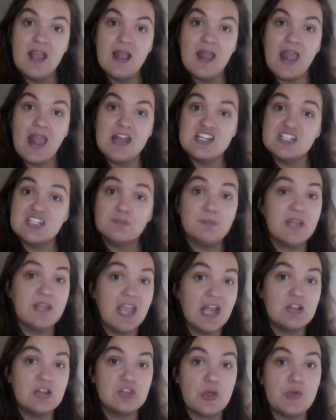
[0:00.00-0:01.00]
and just
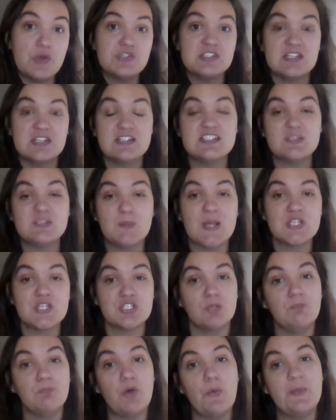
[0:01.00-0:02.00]
plan those little
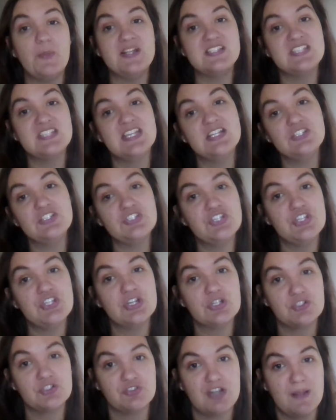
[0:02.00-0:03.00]
special moments into
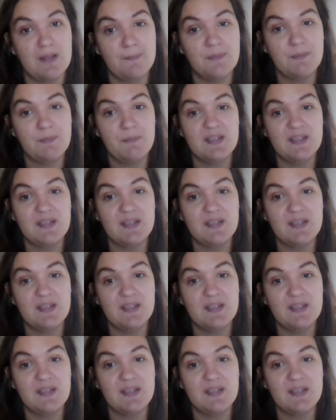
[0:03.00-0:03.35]
your trip,